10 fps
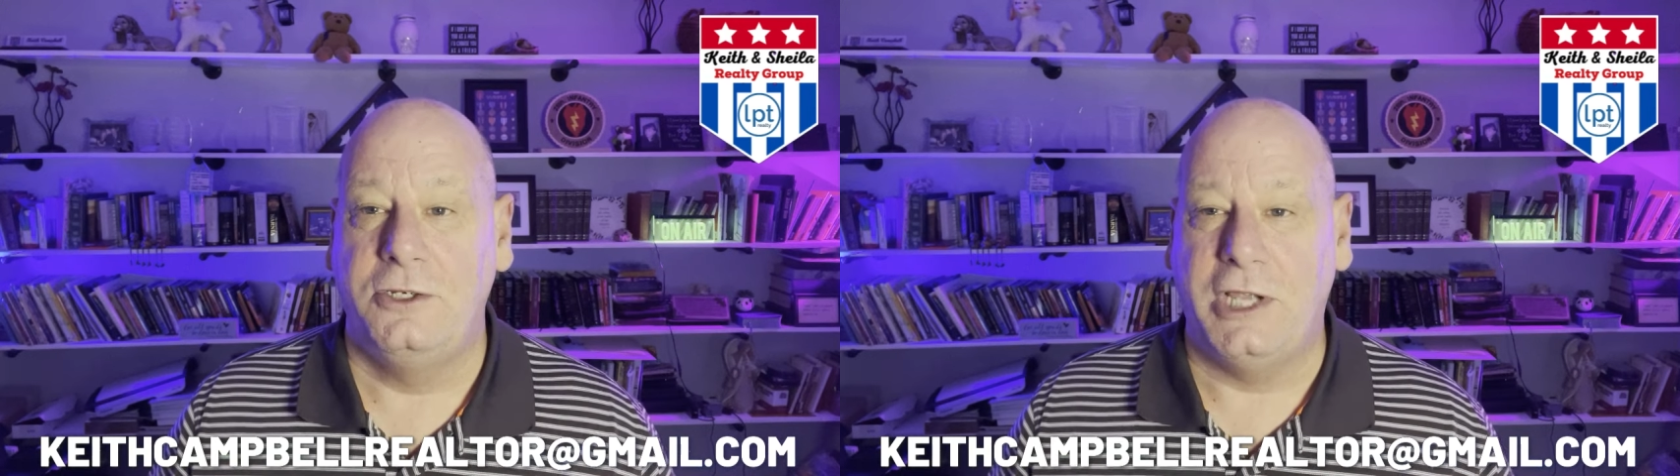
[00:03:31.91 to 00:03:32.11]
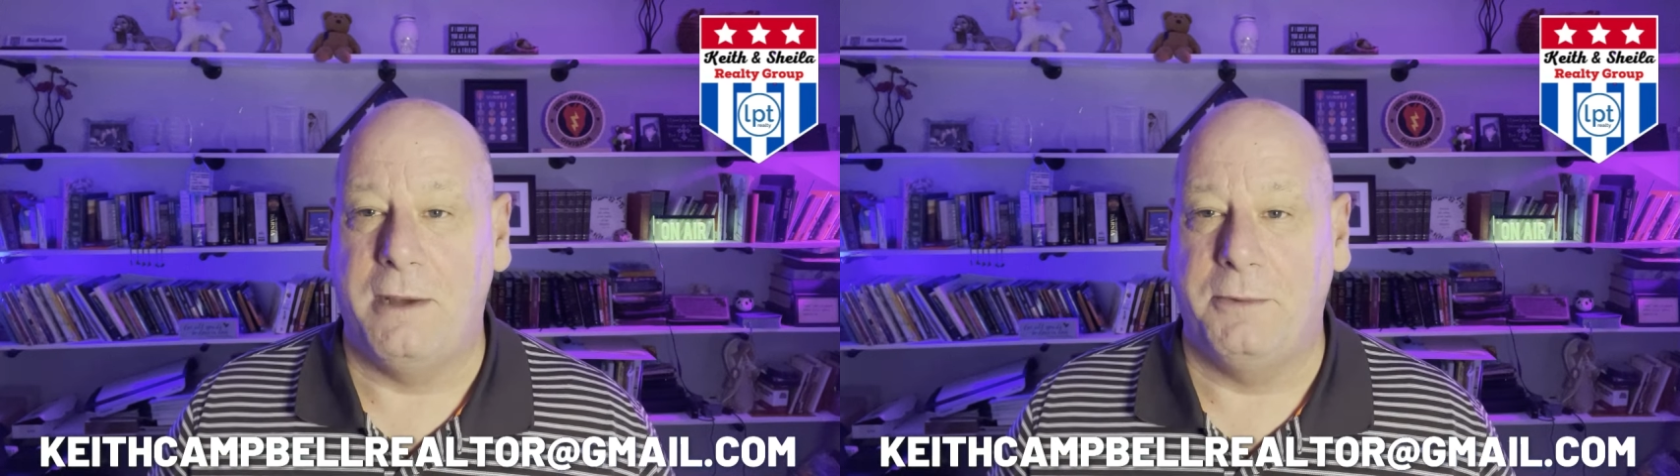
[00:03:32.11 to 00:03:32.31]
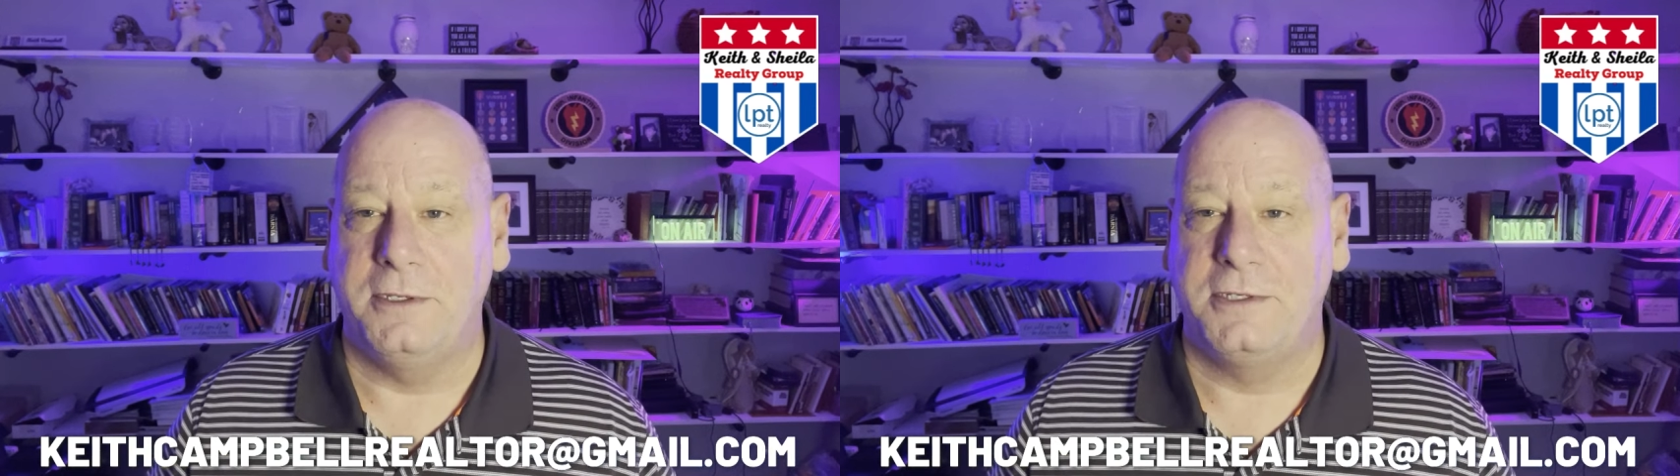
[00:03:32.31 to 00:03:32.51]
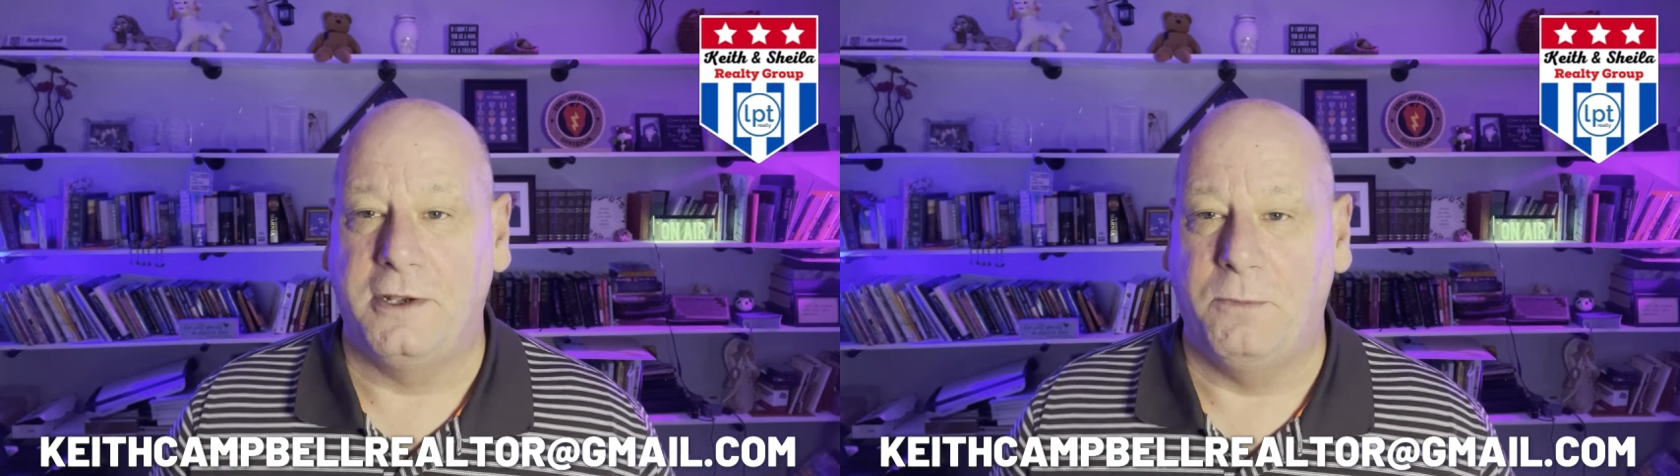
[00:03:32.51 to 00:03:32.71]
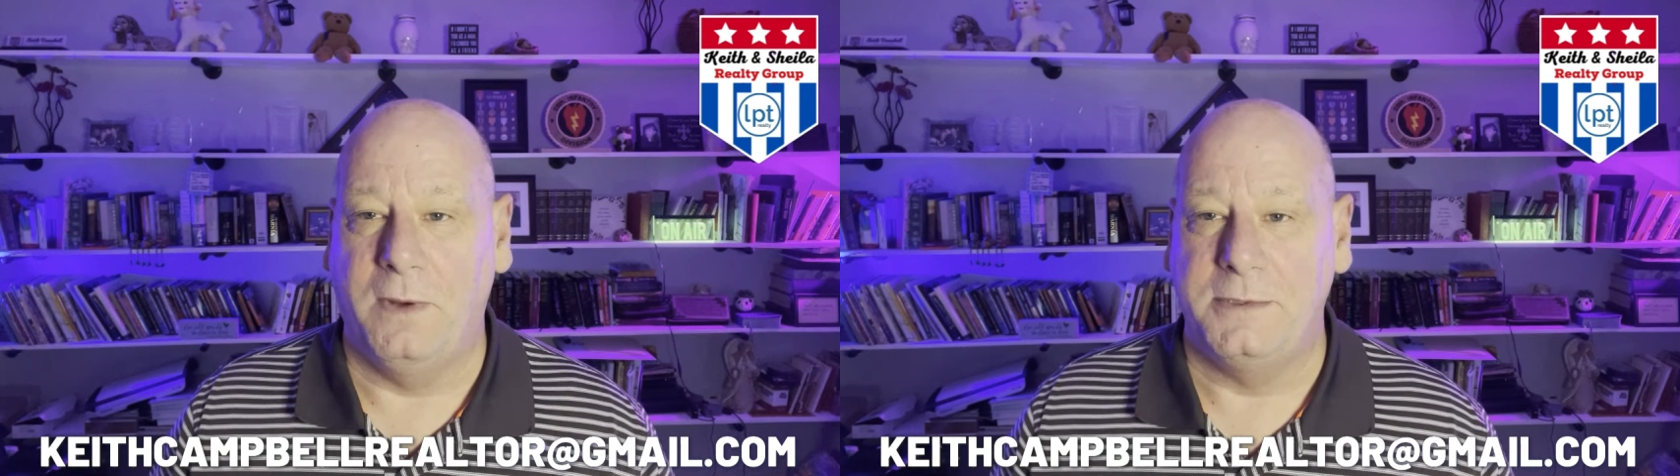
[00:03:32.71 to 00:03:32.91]
chat with us
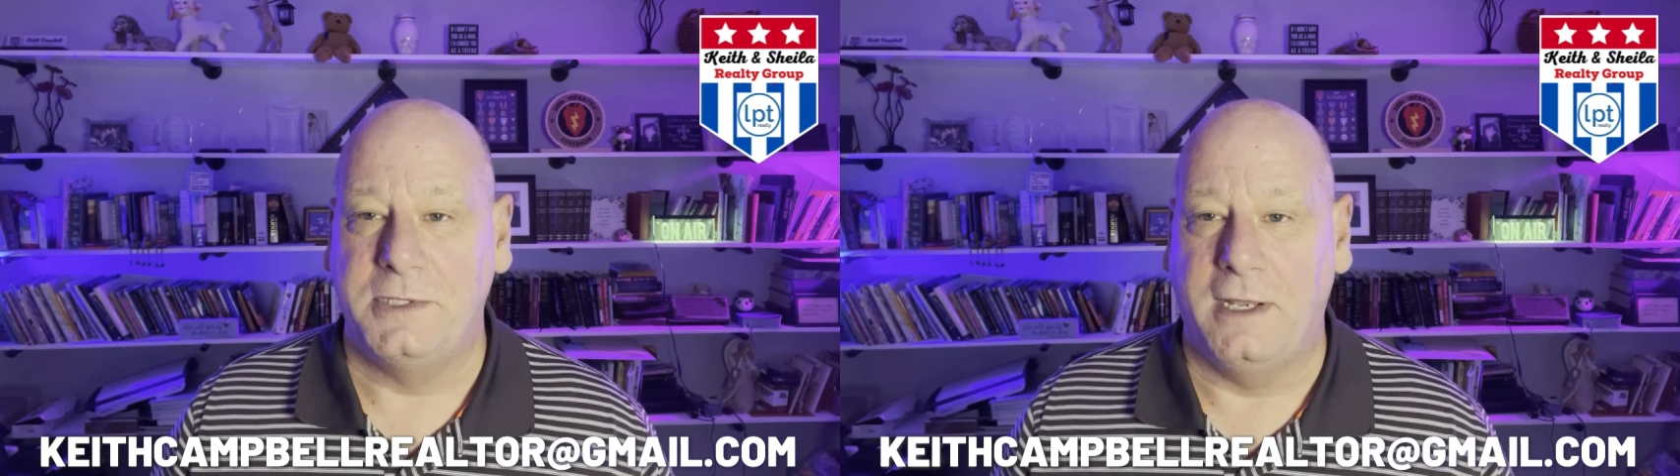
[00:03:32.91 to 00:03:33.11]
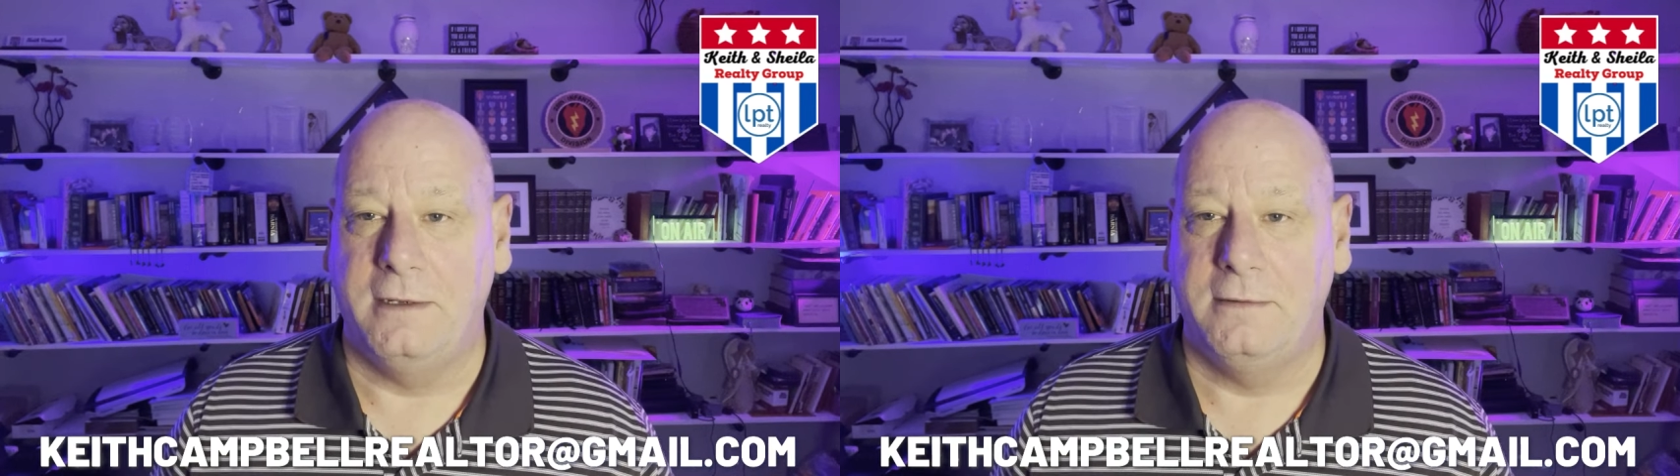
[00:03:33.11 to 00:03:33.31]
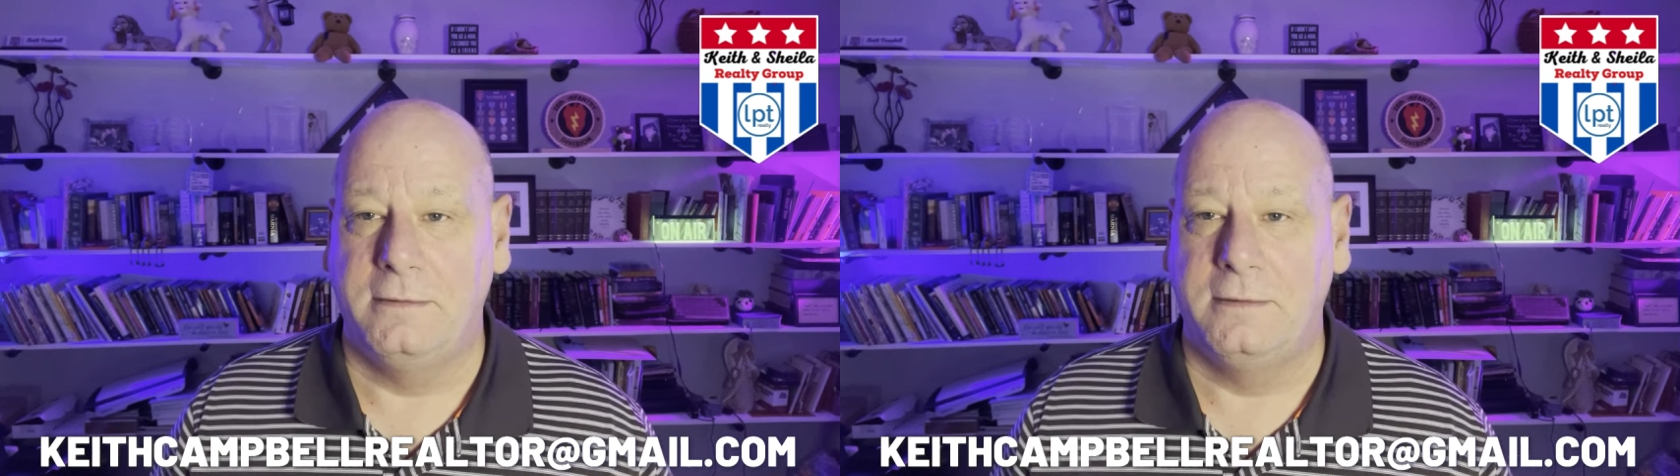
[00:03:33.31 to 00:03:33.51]
on our website,